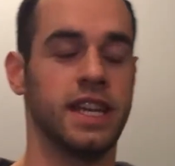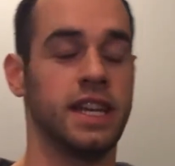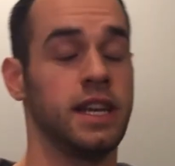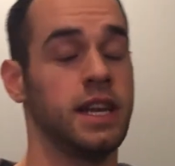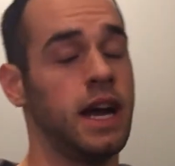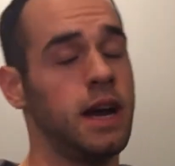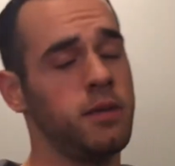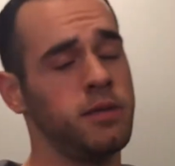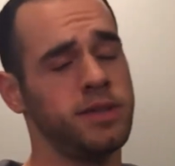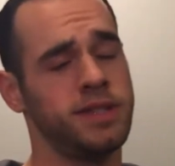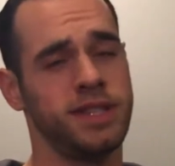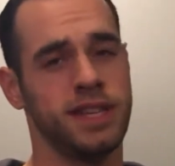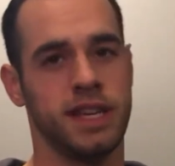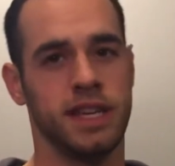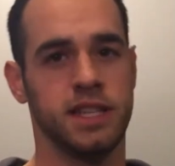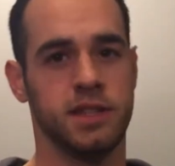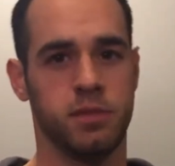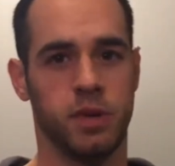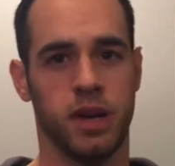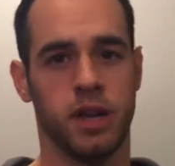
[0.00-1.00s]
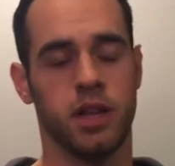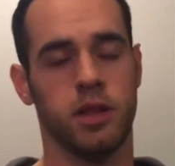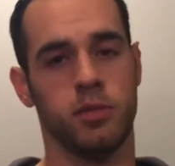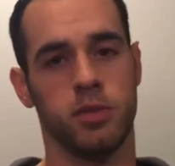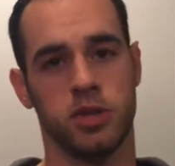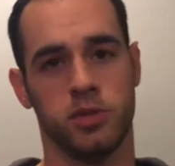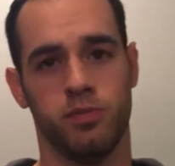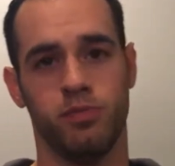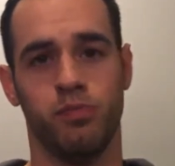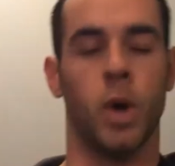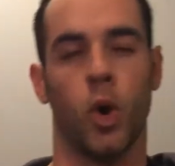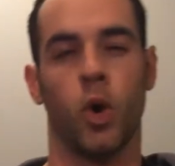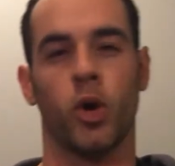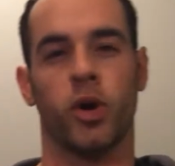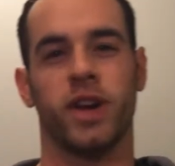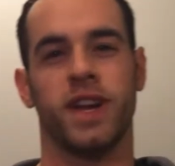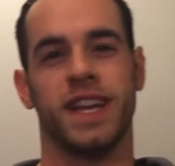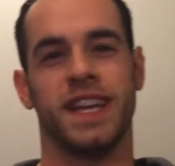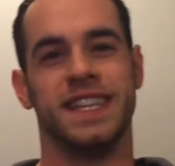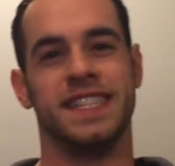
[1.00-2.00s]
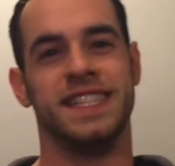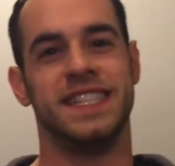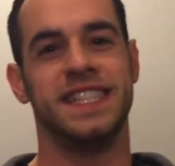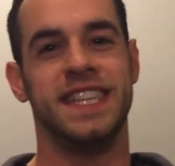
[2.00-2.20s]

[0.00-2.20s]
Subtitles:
and I would say it's probably the most boring and